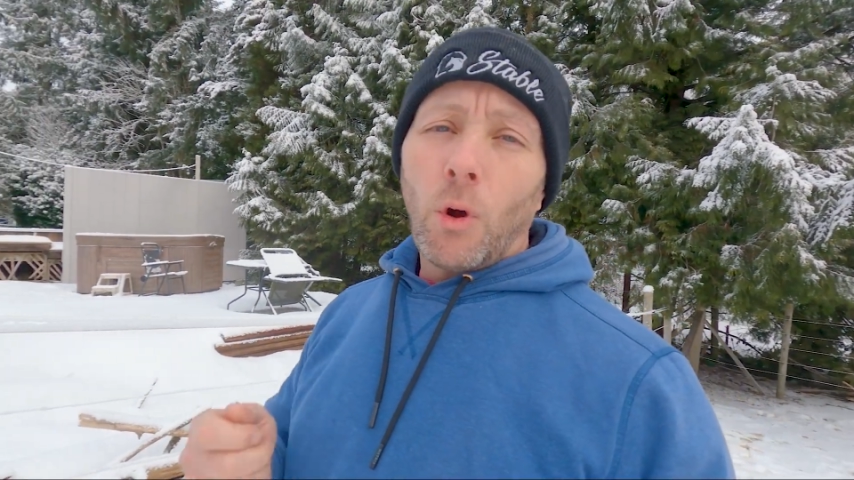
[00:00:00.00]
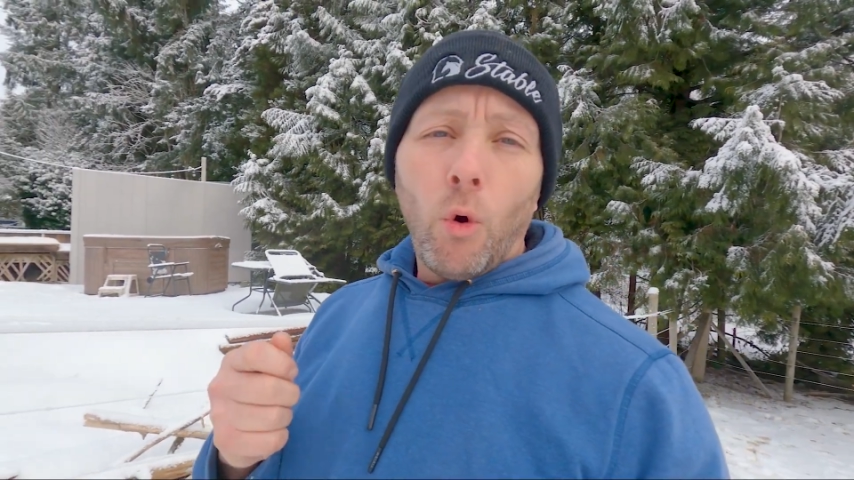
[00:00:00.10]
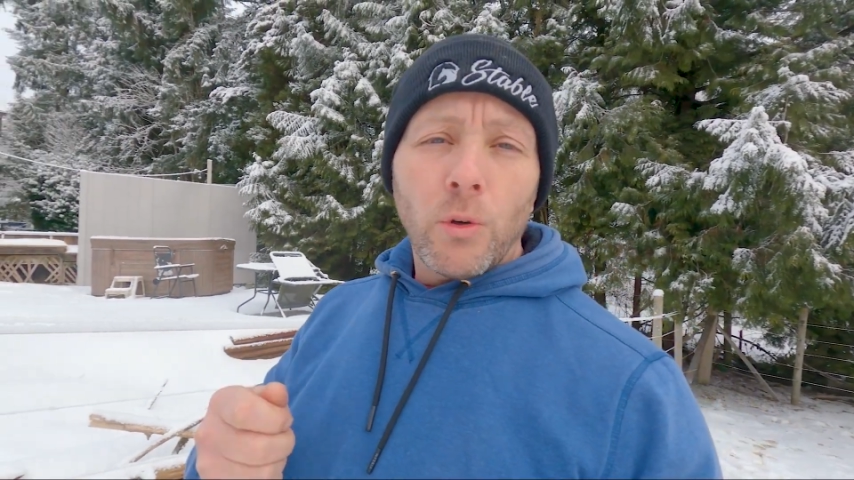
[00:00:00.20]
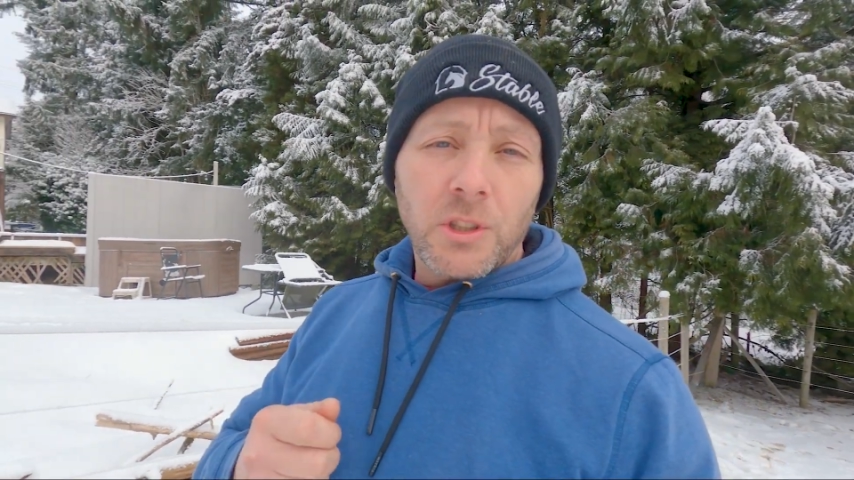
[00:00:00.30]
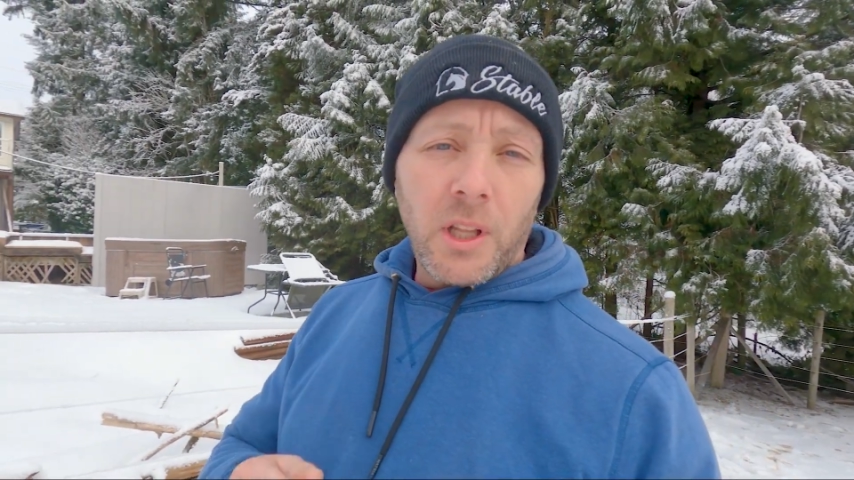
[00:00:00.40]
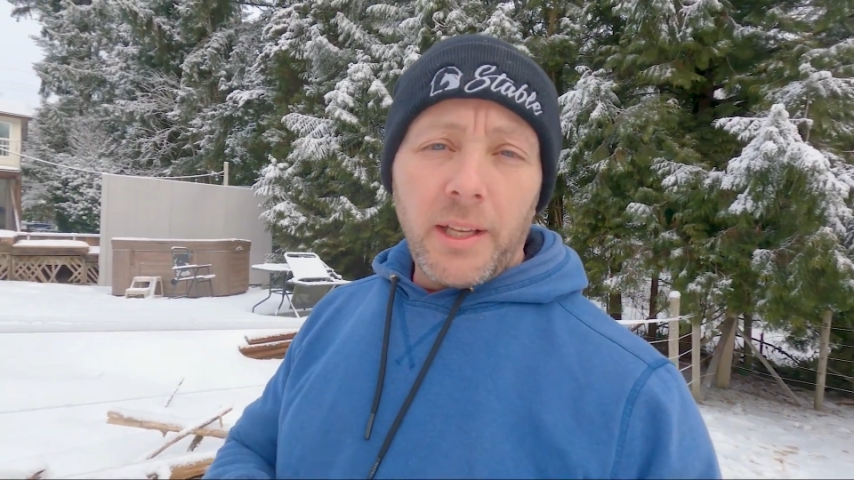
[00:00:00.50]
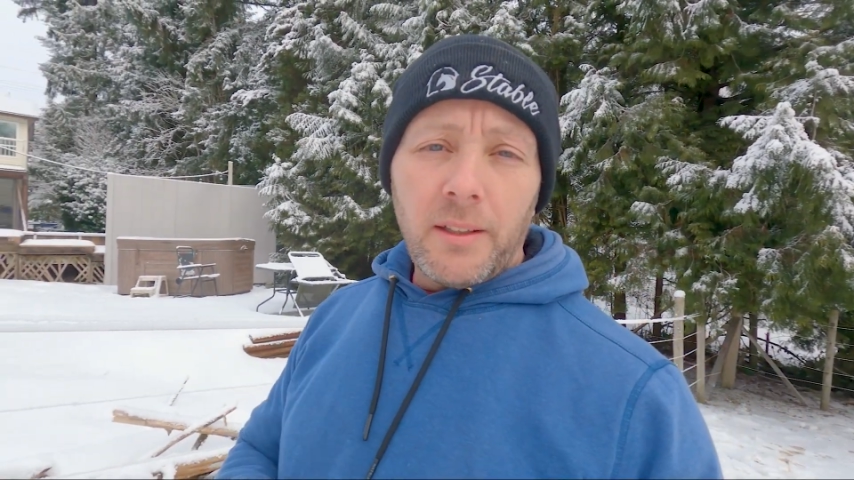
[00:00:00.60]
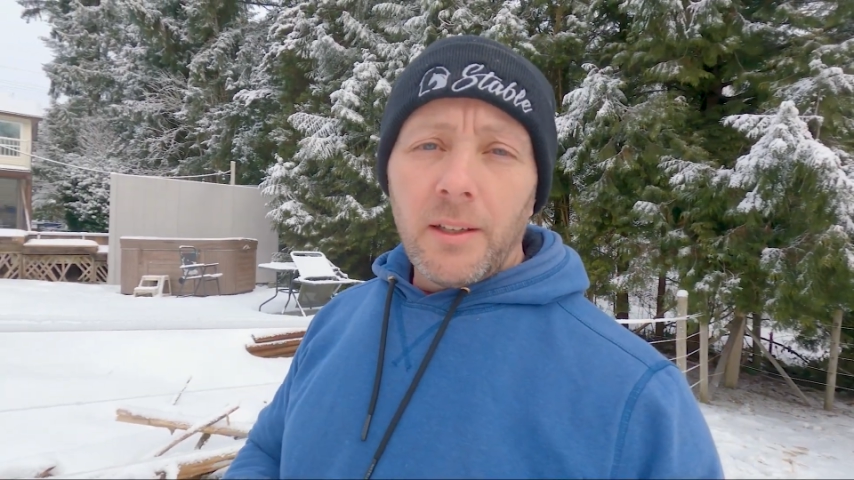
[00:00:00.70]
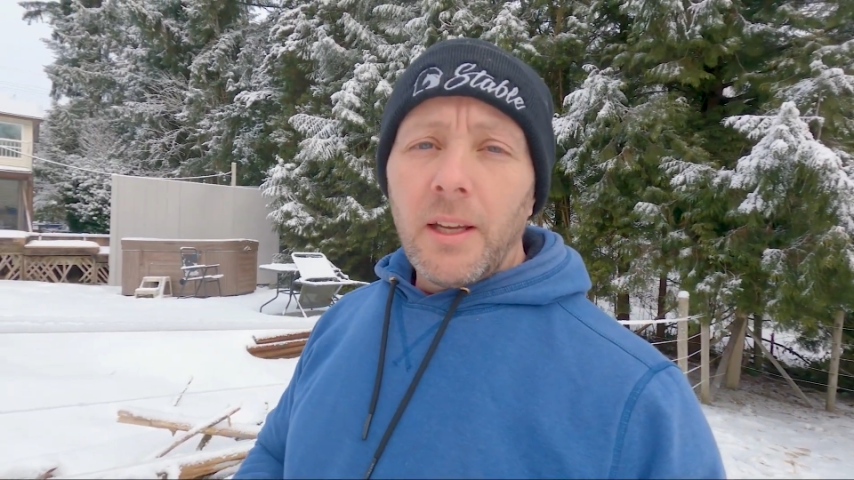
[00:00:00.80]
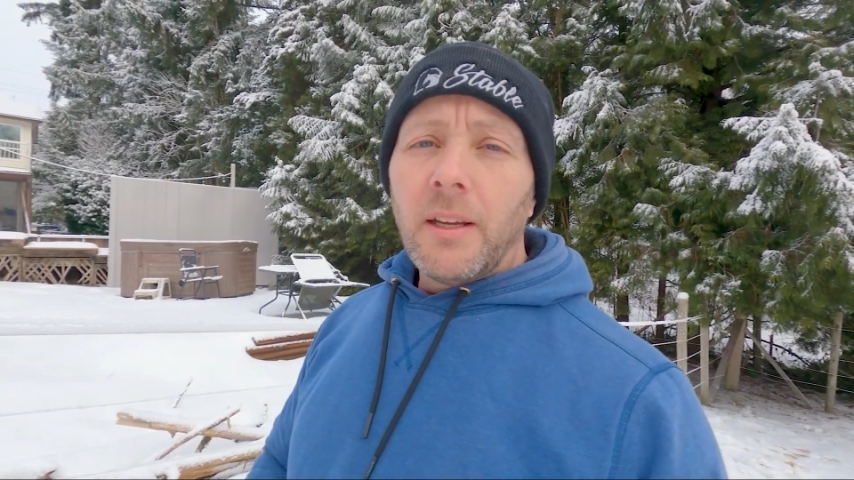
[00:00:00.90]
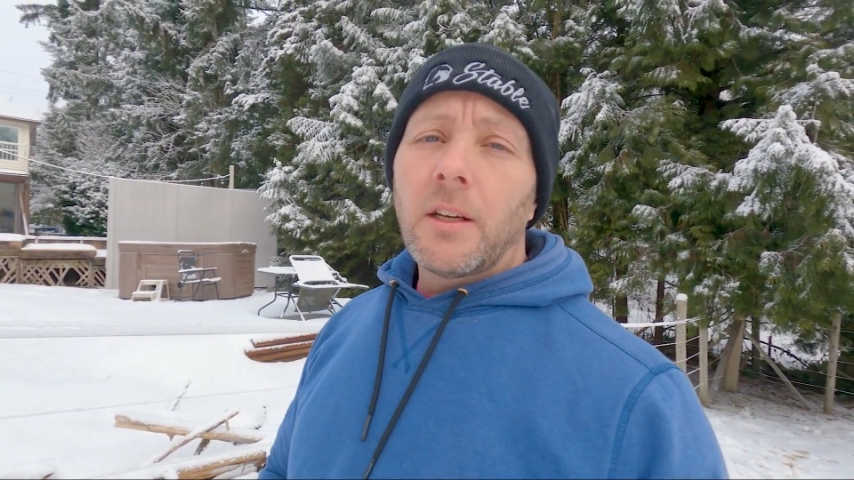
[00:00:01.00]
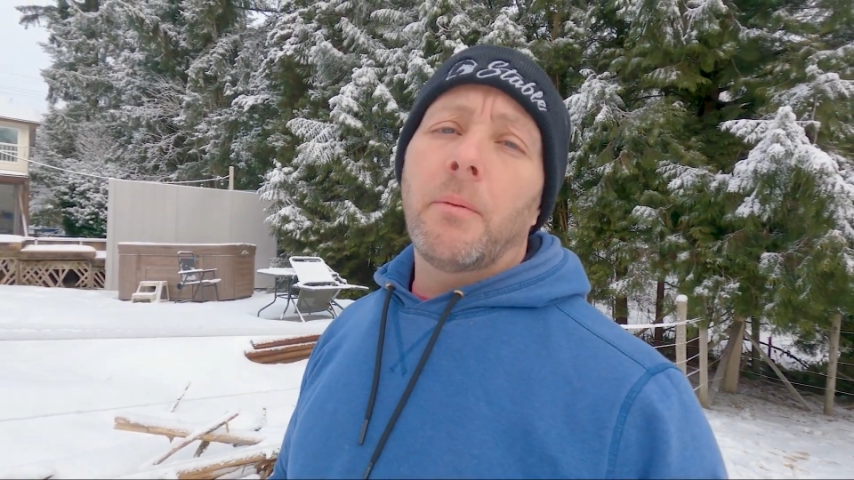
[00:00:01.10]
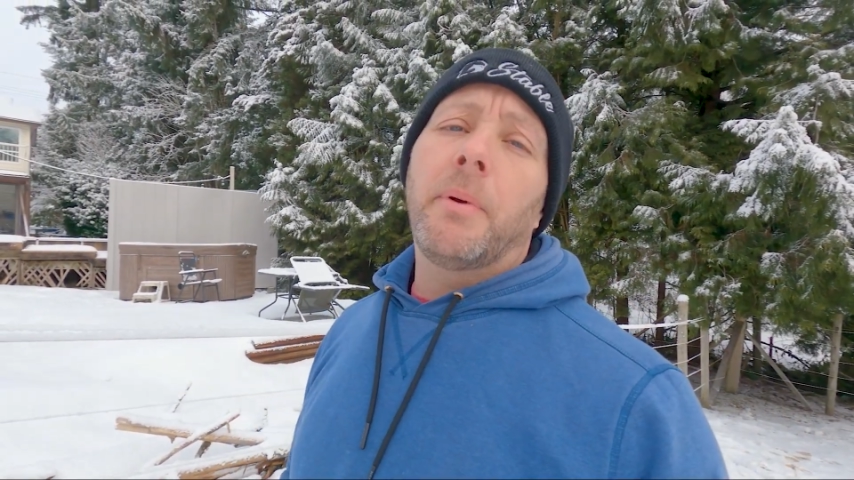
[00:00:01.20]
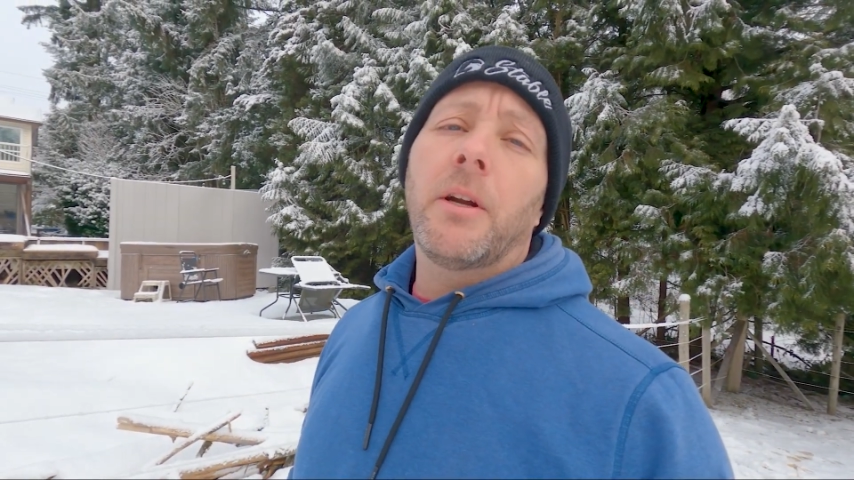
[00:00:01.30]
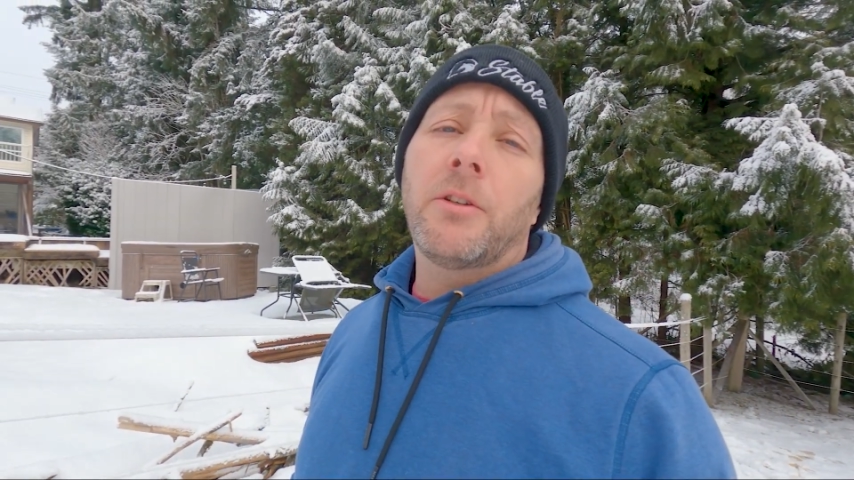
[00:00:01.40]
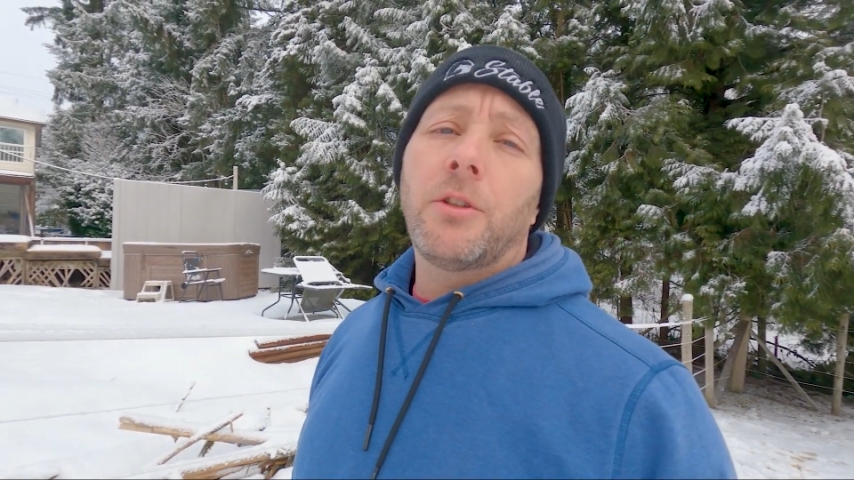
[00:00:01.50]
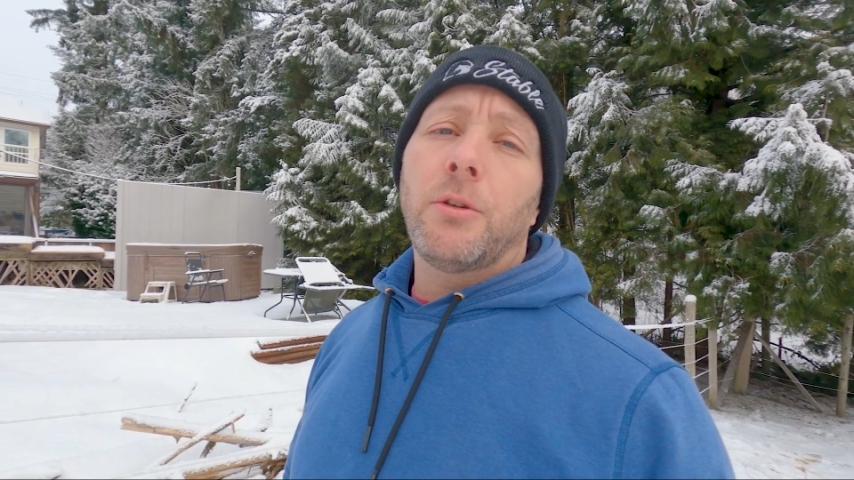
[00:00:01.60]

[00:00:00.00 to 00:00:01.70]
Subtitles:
horse-like compared